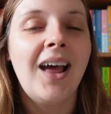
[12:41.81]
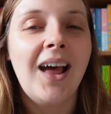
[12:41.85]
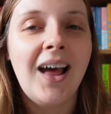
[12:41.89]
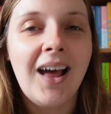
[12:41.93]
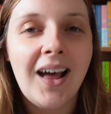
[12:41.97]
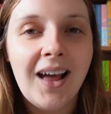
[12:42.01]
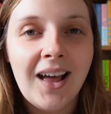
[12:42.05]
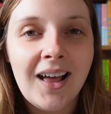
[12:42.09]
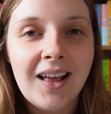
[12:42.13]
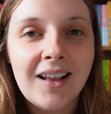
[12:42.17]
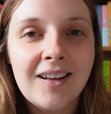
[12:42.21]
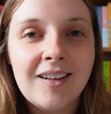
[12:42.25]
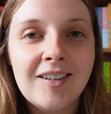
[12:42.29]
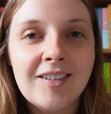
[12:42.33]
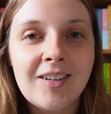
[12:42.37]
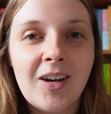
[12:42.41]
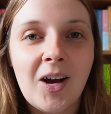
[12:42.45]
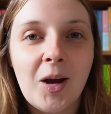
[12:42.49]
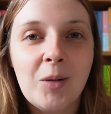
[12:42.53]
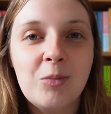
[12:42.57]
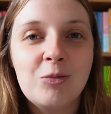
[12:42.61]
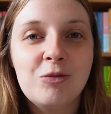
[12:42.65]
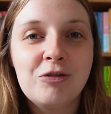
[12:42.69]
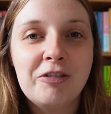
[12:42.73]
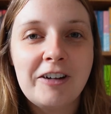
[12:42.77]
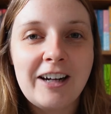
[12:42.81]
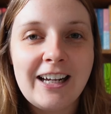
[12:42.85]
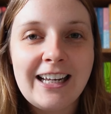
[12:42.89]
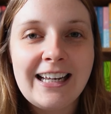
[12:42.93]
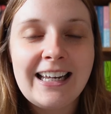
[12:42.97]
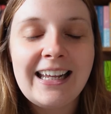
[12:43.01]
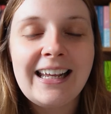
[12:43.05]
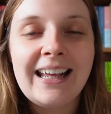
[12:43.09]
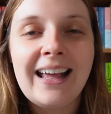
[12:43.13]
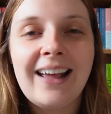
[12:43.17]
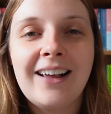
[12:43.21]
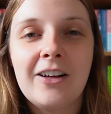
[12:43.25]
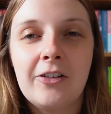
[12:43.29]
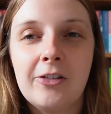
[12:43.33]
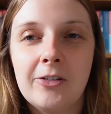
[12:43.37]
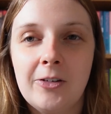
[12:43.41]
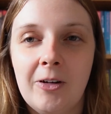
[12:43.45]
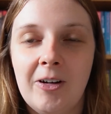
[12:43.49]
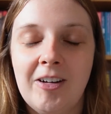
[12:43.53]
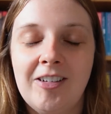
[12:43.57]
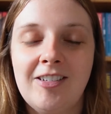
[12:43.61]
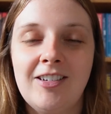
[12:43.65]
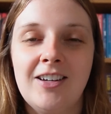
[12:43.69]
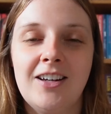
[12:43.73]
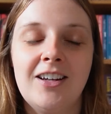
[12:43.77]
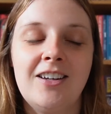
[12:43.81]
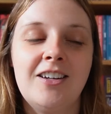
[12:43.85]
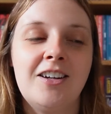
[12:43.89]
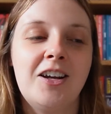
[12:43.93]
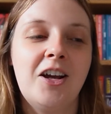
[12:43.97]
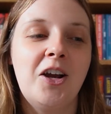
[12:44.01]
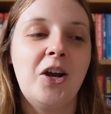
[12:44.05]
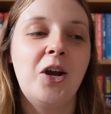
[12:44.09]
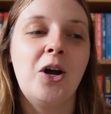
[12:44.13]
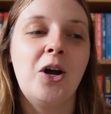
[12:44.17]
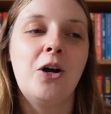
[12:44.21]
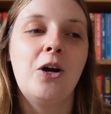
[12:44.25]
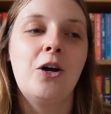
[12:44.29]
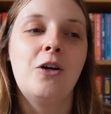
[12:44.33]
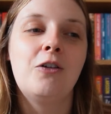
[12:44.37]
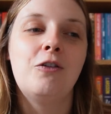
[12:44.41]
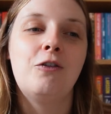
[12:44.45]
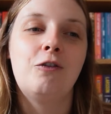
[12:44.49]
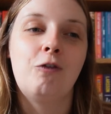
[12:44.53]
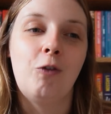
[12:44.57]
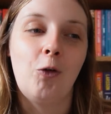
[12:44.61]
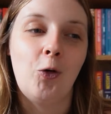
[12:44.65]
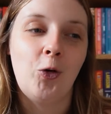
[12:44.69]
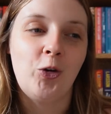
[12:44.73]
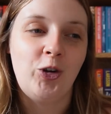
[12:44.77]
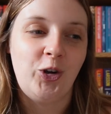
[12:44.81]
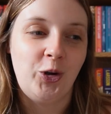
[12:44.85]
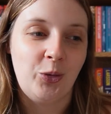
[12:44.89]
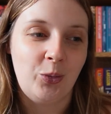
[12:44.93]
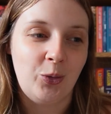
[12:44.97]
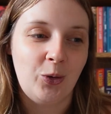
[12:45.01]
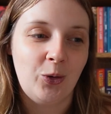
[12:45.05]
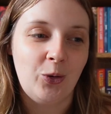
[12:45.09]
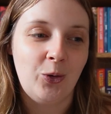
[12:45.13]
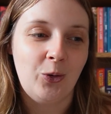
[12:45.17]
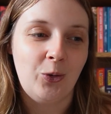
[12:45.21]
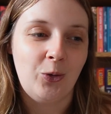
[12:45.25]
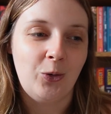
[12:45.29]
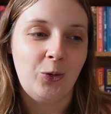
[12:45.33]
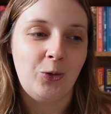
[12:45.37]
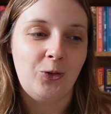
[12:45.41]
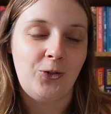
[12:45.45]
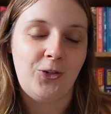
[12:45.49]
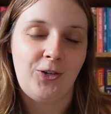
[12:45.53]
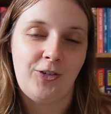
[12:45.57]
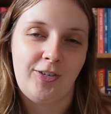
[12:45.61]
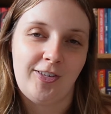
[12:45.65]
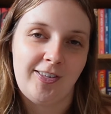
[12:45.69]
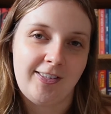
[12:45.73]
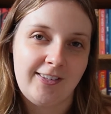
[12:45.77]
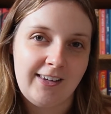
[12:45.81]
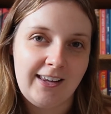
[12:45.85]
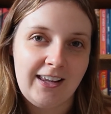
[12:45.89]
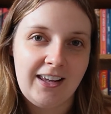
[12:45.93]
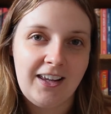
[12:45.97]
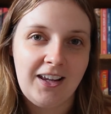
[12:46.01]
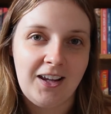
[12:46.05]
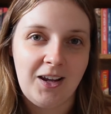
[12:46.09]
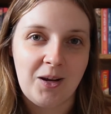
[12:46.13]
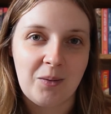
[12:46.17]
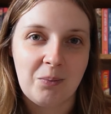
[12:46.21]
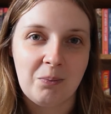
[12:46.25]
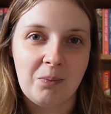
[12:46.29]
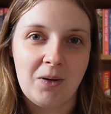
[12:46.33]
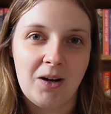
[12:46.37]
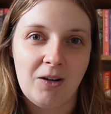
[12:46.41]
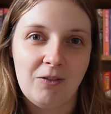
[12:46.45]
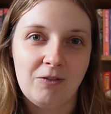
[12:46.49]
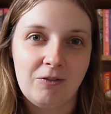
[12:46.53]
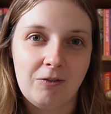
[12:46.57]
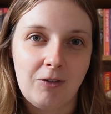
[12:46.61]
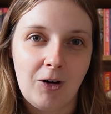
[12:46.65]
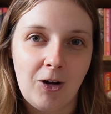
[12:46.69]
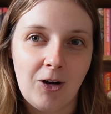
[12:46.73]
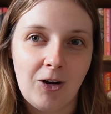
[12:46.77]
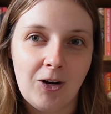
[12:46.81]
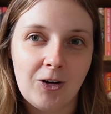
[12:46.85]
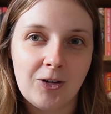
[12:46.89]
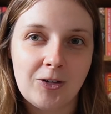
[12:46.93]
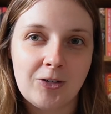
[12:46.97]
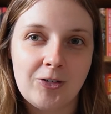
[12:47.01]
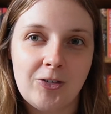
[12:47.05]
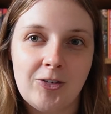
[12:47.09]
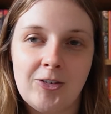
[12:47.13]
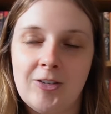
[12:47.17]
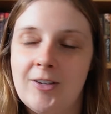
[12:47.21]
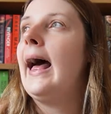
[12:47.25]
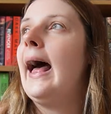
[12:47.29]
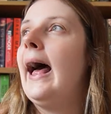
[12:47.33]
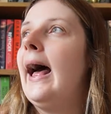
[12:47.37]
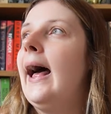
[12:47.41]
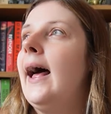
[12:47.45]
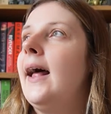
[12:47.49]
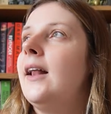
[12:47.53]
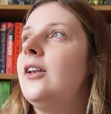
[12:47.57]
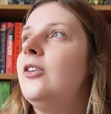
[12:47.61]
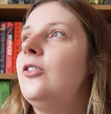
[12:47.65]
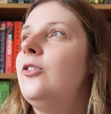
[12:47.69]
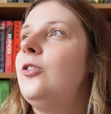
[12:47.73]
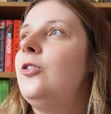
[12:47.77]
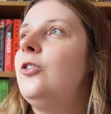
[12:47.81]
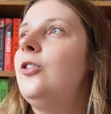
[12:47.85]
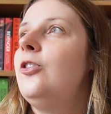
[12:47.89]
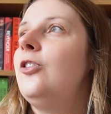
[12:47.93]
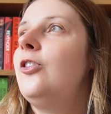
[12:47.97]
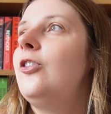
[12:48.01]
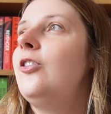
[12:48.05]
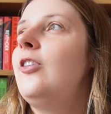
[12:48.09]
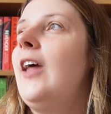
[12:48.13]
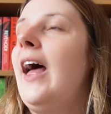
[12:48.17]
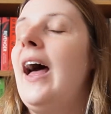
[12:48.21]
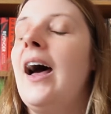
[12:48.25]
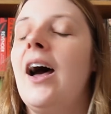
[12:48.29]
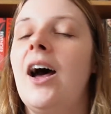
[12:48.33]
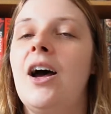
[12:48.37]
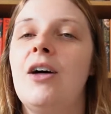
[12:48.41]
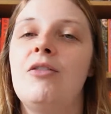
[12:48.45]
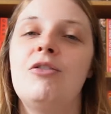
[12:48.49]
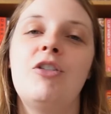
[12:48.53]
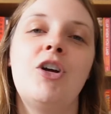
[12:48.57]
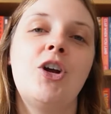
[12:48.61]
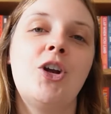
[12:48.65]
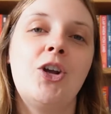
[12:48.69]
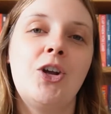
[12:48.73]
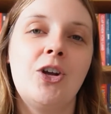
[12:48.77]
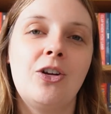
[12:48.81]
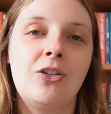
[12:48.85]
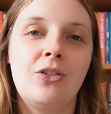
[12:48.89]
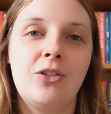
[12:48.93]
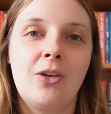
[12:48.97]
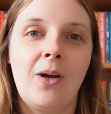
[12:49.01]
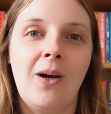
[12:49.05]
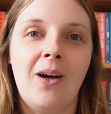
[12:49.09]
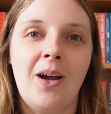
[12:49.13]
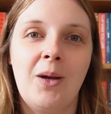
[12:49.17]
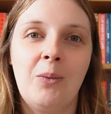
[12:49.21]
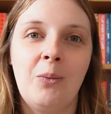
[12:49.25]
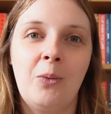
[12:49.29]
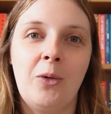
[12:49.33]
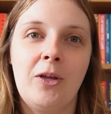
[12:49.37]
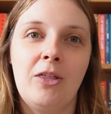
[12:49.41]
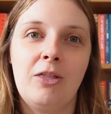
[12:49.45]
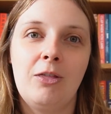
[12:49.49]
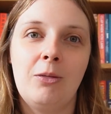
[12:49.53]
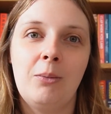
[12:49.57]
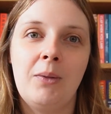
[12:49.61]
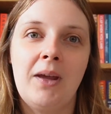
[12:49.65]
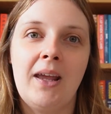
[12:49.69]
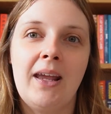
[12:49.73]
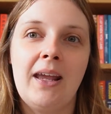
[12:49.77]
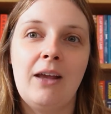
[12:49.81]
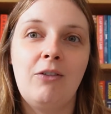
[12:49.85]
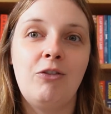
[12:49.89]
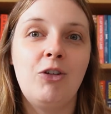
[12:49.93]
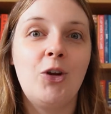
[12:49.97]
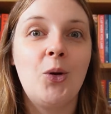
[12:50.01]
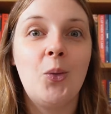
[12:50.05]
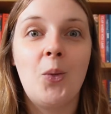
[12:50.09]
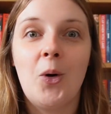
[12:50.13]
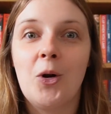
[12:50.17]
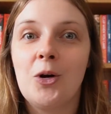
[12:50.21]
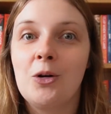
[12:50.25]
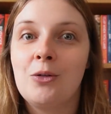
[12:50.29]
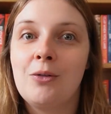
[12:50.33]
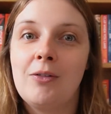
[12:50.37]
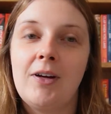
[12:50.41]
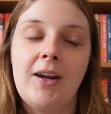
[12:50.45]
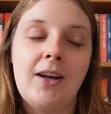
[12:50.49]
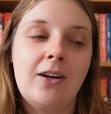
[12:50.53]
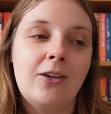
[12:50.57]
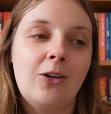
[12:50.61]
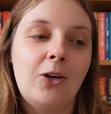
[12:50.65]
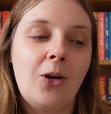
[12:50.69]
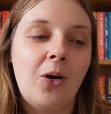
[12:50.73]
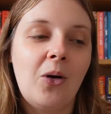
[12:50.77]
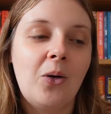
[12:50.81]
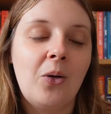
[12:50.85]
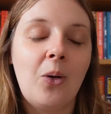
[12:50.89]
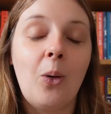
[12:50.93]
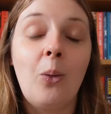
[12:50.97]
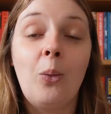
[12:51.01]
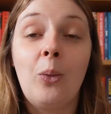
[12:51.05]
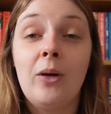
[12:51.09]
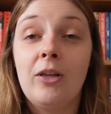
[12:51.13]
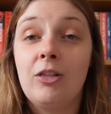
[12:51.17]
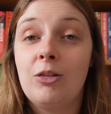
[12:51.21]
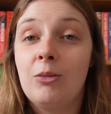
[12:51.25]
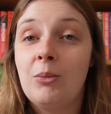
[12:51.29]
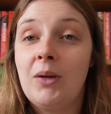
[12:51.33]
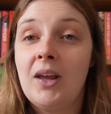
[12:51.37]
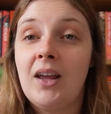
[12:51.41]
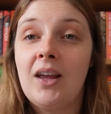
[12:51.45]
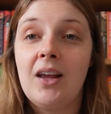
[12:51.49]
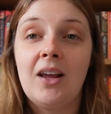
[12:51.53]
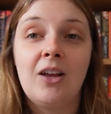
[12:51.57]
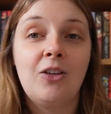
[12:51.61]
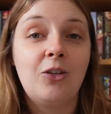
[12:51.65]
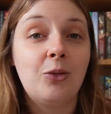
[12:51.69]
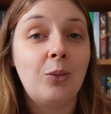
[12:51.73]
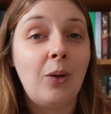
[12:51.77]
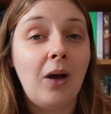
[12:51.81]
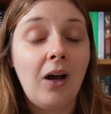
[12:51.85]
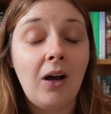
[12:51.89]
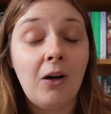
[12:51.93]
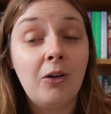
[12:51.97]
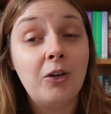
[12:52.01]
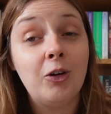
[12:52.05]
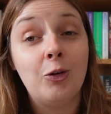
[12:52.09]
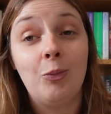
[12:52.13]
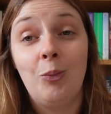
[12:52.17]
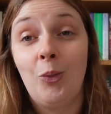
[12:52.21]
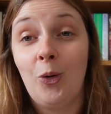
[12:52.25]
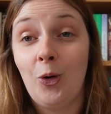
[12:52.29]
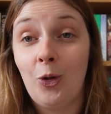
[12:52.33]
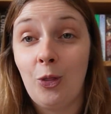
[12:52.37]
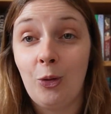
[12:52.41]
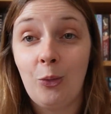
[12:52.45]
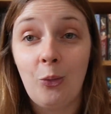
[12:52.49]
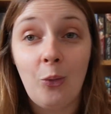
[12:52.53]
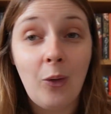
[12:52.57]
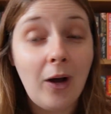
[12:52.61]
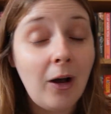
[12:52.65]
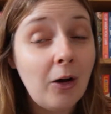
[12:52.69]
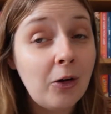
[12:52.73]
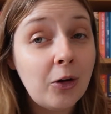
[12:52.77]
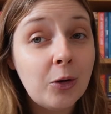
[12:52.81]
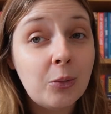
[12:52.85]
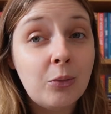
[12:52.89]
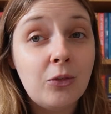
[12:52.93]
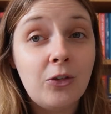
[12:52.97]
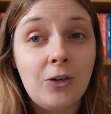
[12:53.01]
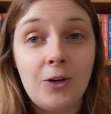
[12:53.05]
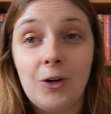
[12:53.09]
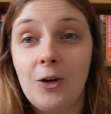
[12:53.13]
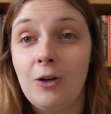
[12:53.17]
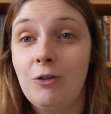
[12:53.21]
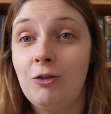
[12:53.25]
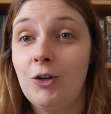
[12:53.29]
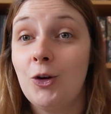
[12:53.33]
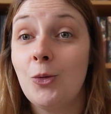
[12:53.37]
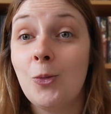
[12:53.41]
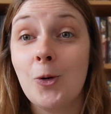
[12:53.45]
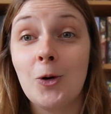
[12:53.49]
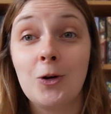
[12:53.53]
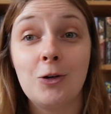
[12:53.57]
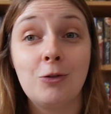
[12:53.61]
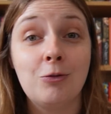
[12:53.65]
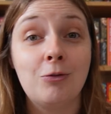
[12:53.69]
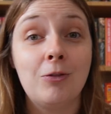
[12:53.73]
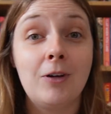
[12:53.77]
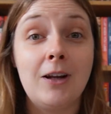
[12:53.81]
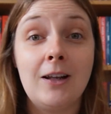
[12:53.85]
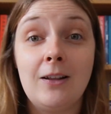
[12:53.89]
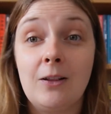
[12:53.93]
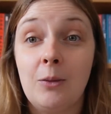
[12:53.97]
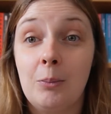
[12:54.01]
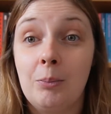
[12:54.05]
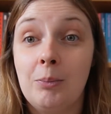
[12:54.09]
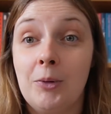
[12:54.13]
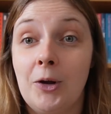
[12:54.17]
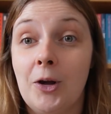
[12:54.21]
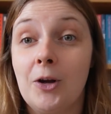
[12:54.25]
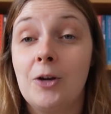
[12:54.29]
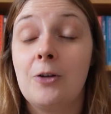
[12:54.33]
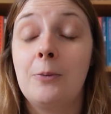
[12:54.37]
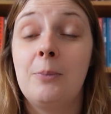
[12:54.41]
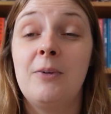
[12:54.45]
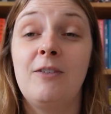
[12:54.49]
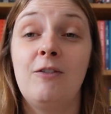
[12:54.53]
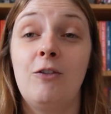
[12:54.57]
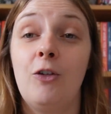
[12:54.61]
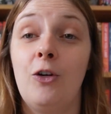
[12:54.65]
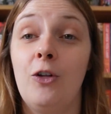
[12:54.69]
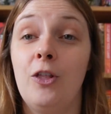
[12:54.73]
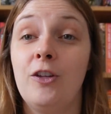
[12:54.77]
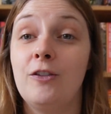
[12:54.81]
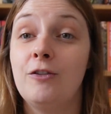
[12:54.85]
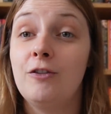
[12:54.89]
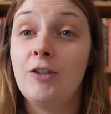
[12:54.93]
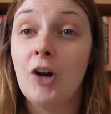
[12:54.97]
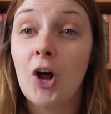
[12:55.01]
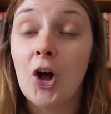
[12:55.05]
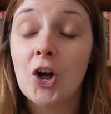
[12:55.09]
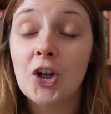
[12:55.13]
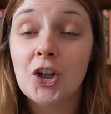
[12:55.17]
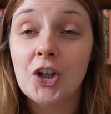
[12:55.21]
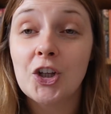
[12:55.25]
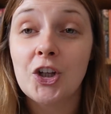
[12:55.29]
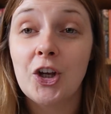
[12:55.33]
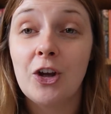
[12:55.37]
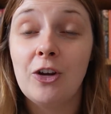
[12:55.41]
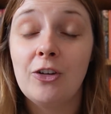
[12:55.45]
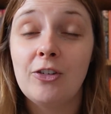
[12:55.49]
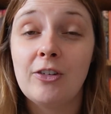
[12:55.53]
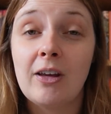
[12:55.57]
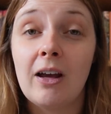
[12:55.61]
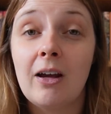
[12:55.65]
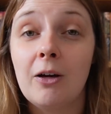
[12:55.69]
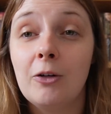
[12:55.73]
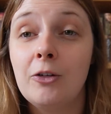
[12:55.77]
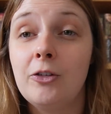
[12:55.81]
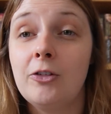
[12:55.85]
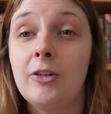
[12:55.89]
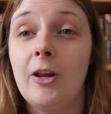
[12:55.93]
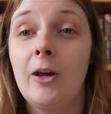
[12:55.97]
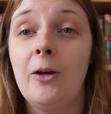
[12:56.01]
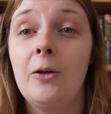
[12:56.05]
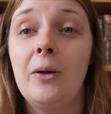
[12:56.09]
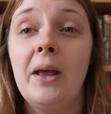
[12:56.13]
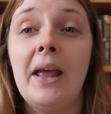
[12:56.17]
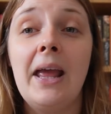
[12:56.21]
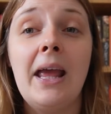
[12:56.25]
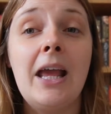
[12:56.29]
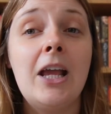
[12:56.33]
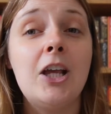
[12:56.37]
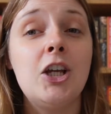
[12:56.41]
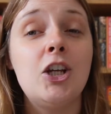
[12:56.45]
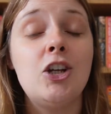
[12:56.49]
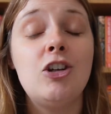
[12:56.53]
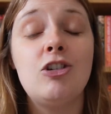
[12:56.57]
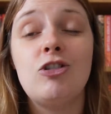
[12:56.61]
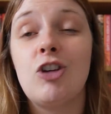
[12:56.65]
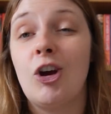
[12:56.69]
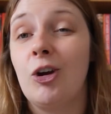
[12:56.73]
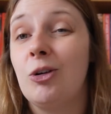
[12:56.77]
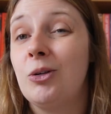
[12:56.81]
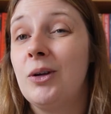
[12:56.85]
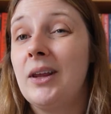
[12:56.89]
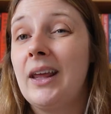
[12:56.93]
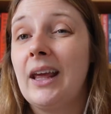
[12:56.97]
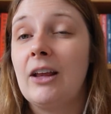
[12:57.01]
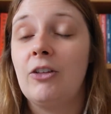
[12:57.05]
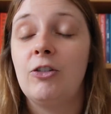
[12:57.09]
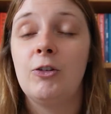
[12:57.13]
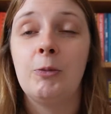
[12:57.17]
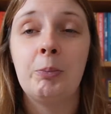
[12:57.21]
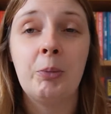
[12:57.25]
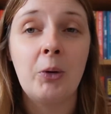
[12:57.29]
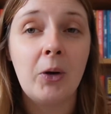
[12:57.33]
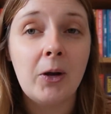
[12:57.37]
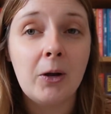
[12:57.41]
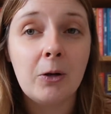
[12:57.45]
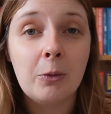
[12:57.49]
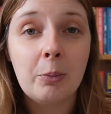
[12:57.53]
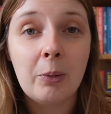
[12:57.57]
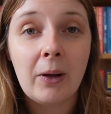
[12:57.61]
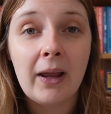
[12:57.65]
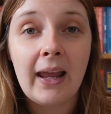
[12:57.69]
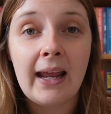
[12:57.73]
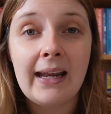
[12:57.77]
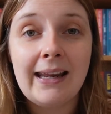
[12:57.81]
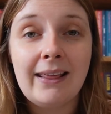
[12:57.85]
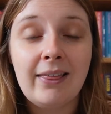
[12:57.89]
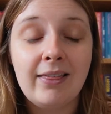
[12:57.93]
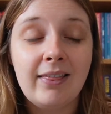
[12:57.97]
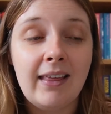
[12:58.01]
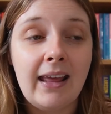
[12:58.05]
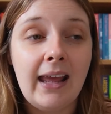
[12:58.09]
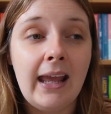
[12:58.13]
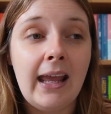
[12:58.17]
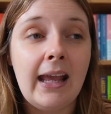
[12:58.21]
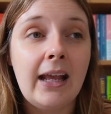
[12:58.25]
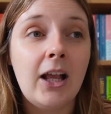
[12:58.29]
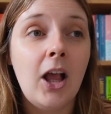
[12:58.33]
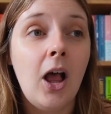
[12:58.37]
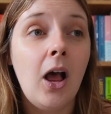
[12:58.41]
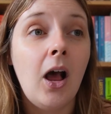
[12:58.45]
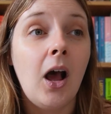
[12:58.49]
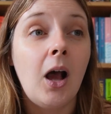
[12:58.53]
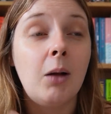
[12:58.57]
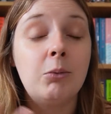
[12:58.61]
And I'm really excited for you all to see my vlogs and to just have a good time with me. If you wanna read along with me as well, you're more than welcome to. If you wanna read the book before the vlog goes out so you don't get spoiled by anything.